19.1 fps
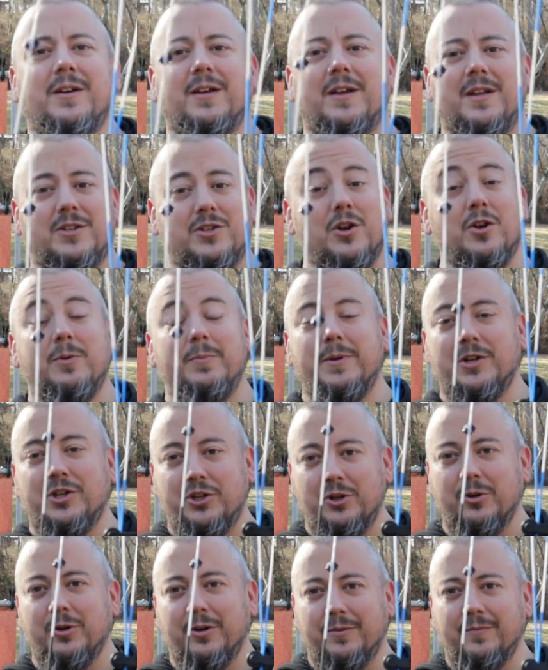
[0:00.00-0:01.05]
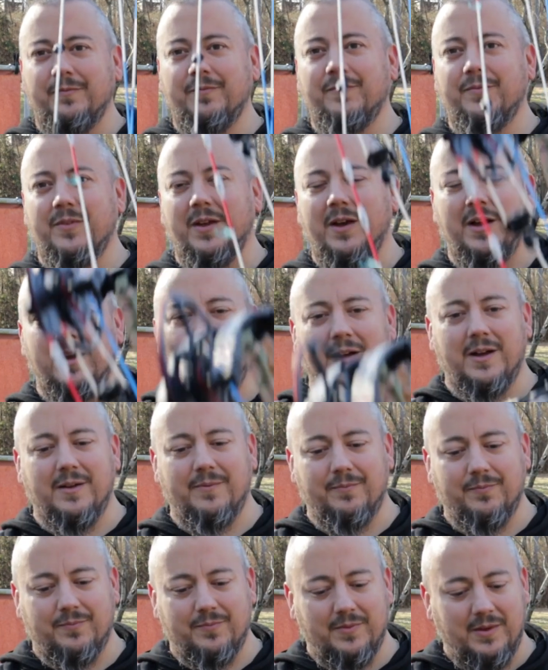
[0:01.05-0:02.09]
It's going to be a shooter.
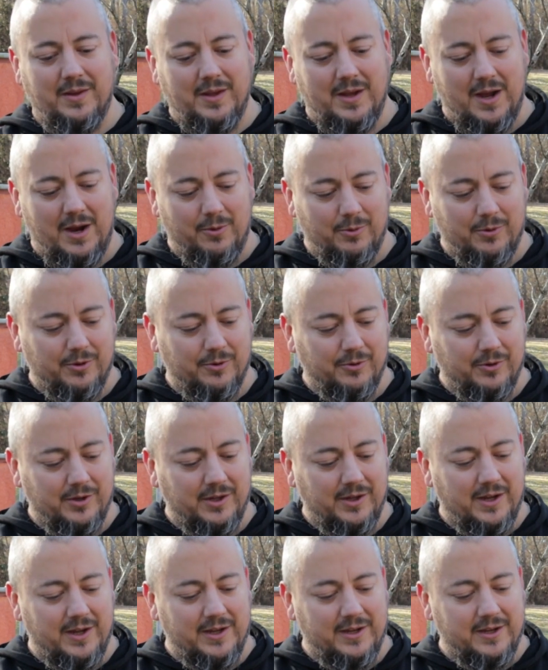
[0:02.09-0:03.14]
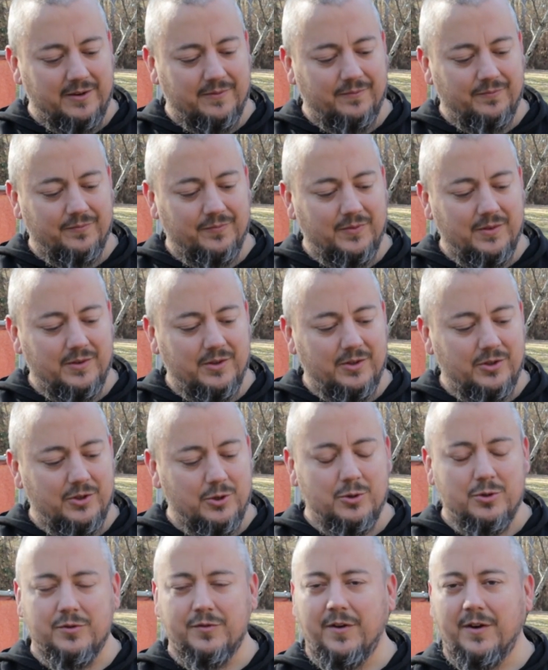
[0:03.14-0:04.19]
I really like it.
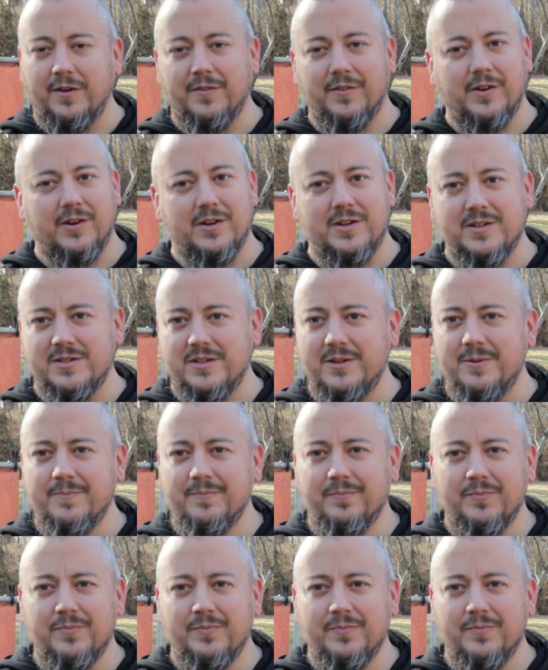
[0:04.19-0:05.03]
Tune's very easy.